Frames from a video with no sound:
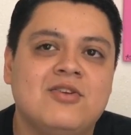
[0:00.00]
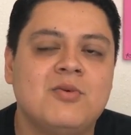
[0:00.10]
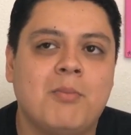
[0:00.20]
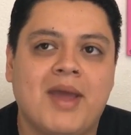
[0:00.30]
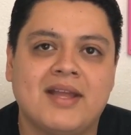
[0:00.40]
can
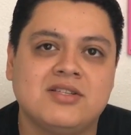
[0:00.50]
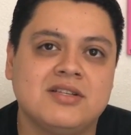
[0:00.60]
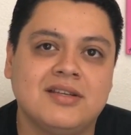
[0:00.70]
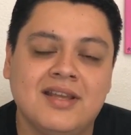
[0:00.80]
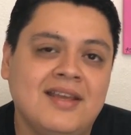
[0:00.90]
you
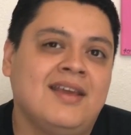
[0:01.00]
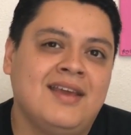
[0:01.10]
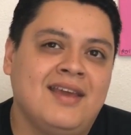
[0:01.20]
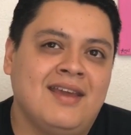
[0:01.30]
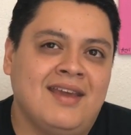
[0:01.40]
imagine
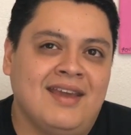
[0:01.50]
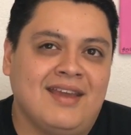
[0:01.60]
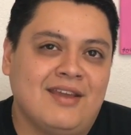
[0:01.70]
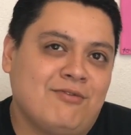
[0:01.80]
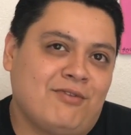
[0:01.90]

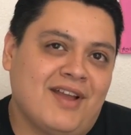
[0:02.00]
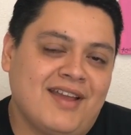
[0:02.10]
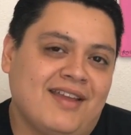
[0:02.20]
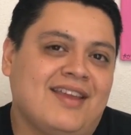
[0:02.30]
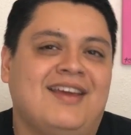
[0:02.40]
if,
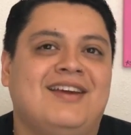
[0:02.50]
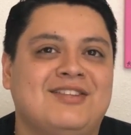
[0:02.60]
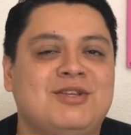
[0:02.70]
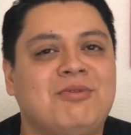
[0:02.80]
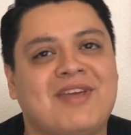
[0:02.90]
like,
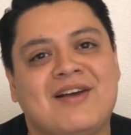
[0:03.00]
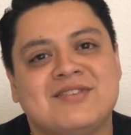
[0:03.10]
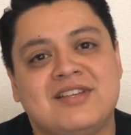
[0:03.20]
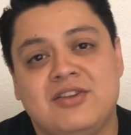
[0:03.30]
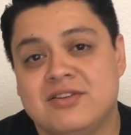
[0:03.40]

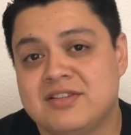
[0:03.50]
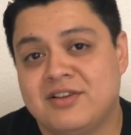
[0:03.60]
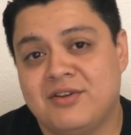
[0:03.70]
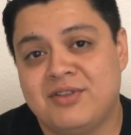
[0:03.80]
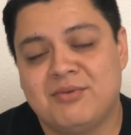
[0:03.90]
2,000 years
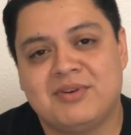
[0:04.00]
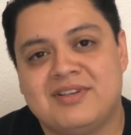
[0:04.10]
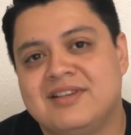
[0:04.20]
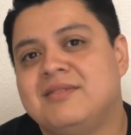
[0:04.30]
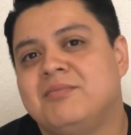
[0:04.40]
ago they would
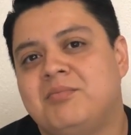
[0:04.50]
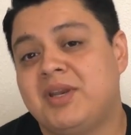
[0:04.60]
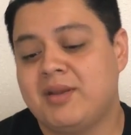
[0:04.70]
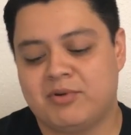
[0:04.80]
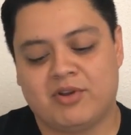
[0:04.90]
have
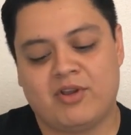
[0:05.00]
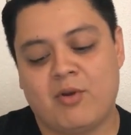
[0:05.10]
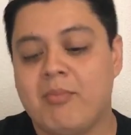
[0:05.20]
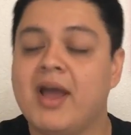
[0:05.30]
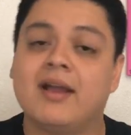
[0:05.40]
been able to
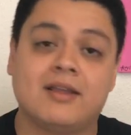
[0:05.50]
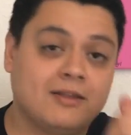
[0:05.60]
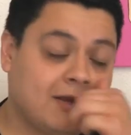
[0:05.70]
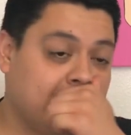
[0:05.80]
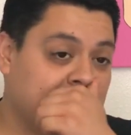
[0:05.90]
go back
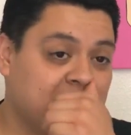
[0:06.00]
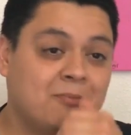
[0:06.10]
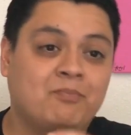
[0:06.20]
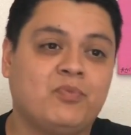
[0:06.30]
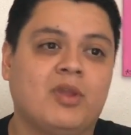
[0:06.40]
and, like,
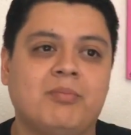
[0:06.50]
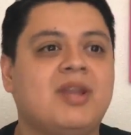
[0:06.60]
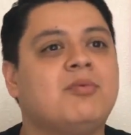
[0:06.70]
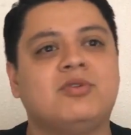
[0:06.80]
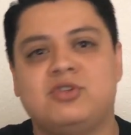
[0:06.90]
been
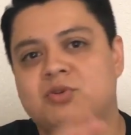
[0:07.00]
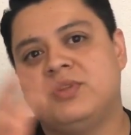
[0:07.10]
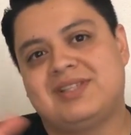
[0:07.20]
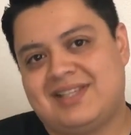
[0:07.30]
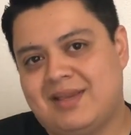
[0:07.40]
able to do
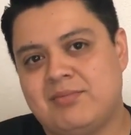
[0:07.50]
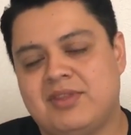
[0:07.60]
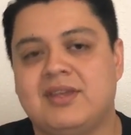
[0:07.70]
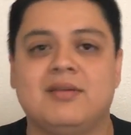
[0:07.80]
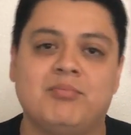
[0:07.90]
the same
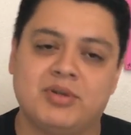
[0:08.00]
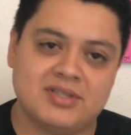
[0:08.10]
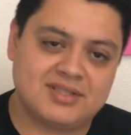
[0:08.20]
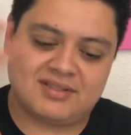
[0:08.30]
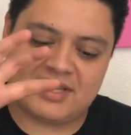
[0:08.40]
thing, put
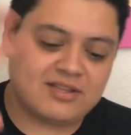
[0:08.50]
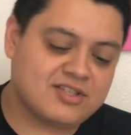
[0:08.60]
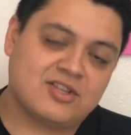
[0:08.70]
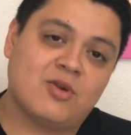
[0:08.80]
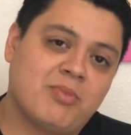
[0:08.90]
a
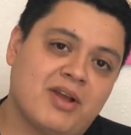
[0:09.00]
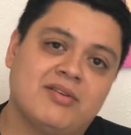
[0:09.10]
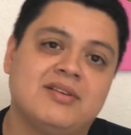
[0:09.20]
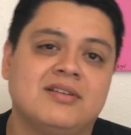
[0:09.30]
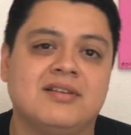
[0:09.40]
telescope
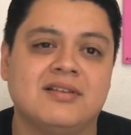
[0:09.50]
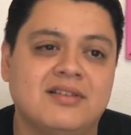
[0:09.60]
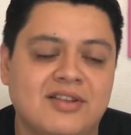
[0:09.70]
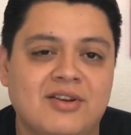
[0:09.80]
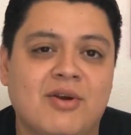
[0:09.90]
out into the,
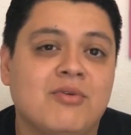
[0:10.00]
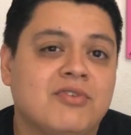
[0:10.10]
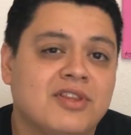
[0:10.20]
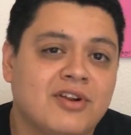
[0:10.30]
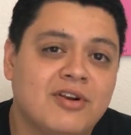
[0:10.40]
you know,
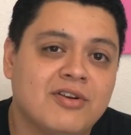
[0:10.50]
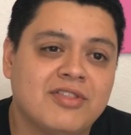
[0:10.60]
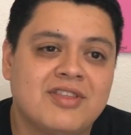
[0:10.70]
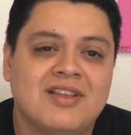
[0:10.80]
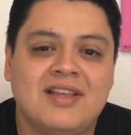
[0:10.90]
over the
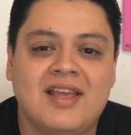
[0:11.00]
earth,